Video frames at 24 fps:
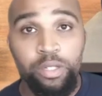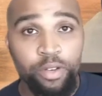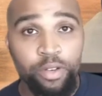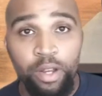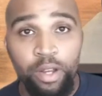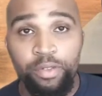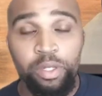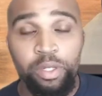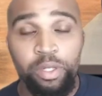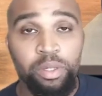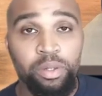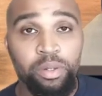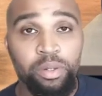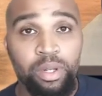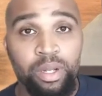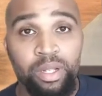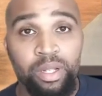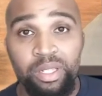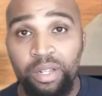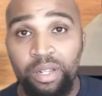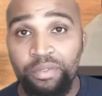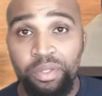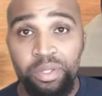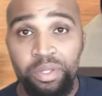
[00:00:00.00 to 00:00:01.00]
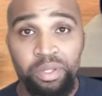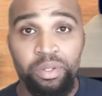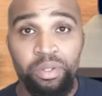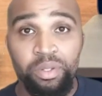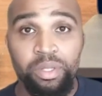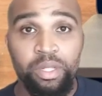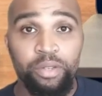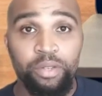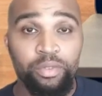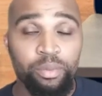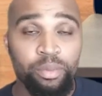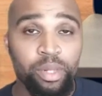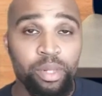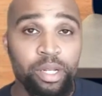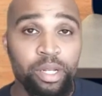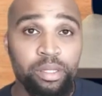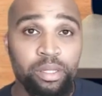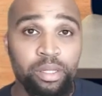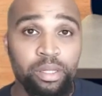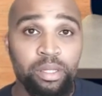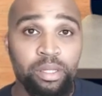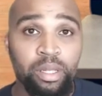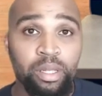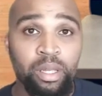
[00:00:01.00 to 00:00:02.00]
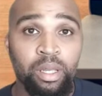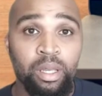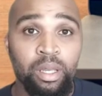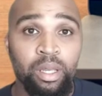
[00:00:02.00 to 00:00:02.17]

for every student, because every student is different places,